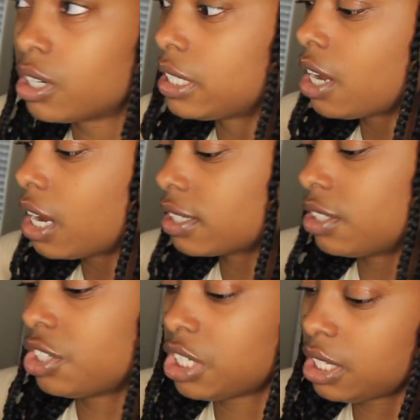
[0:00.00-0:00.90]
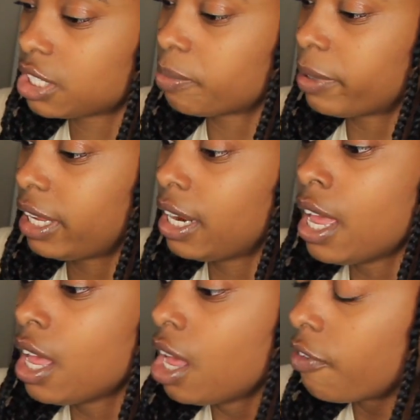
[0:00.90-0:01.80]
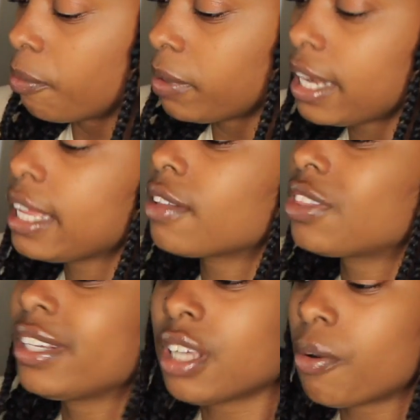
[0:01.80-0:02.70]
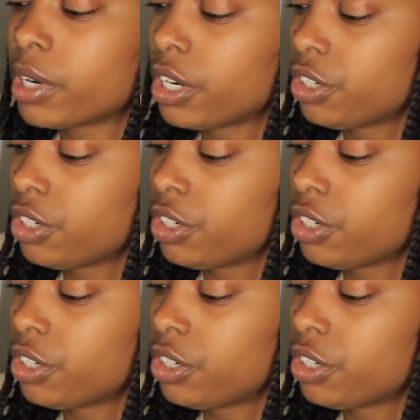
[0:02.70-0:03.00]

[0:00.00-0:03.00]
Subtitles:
and docs and sheets. But for planning out things I want to